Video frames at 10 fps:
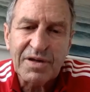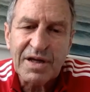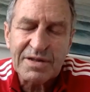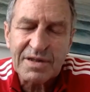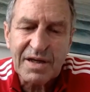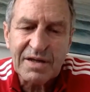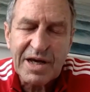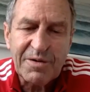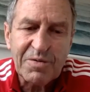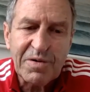And that's
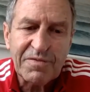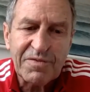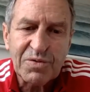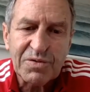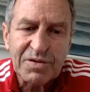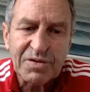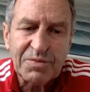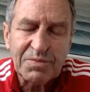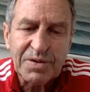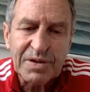how we went forward as a group.